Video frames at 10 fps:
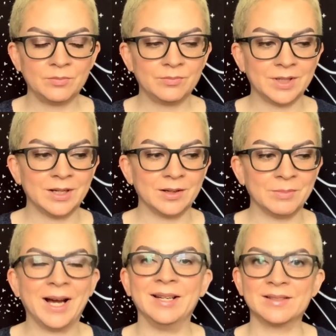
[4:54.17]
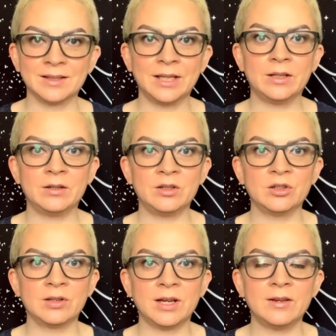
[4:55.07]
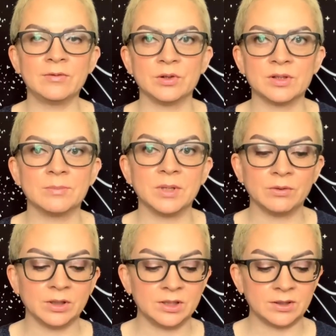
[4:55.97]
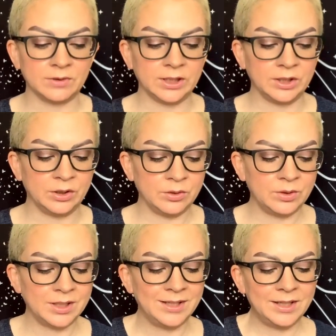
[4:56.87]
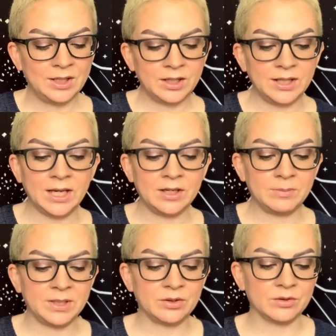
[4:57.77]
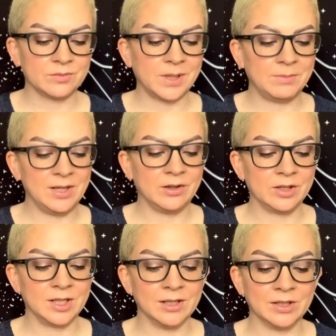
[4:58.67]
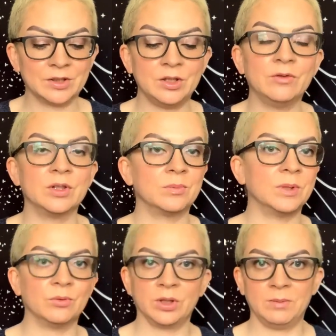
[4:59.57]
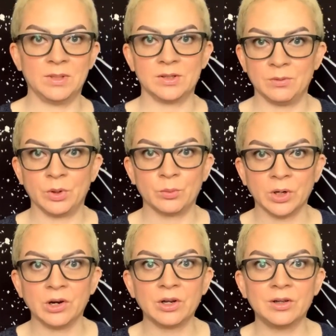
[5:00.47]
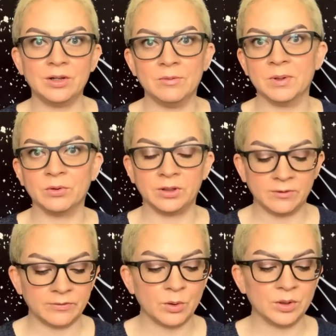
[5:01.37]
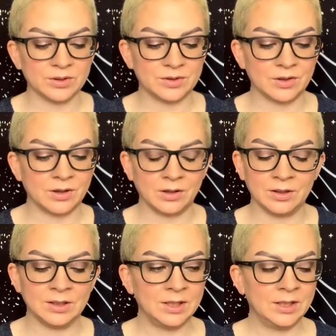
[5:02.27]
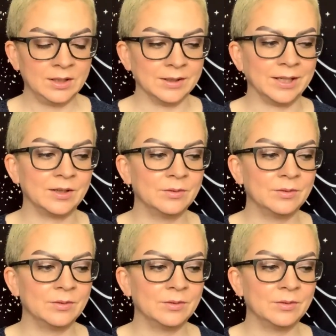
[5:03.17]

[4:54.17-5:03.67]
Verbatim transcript: um, isolated in your life or something relatively new, the Eight of Pentacles might be here to tell us you've just been really busy with work. You've been really focused on like